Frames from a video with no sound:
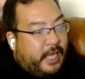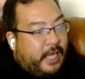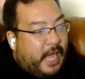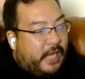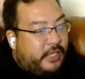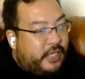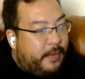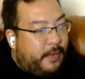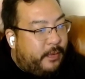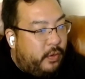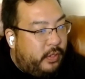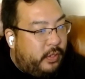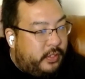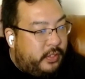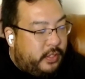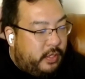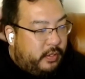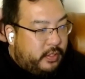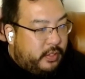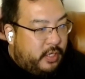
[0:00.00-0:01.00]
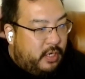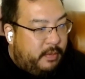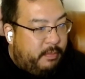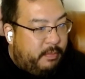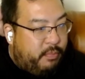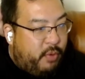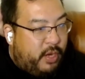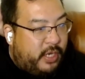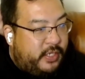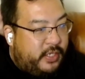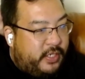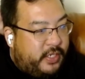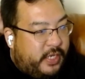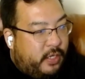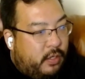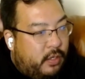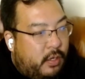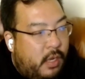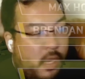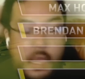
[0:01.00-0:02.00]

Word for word: cash game cornerstone. It's going to be Brendan Steele